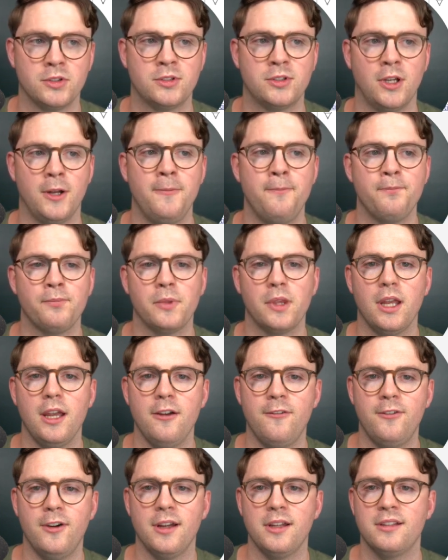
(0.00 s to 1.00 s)
So
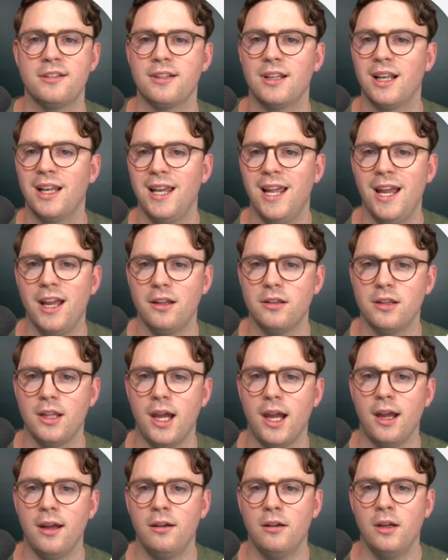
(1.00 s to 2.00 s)
if I select
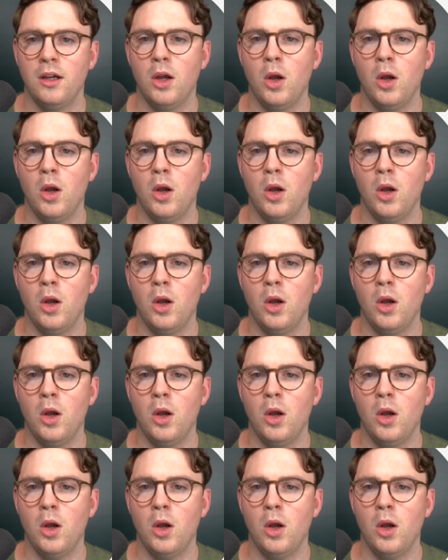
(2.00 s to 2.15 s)
that,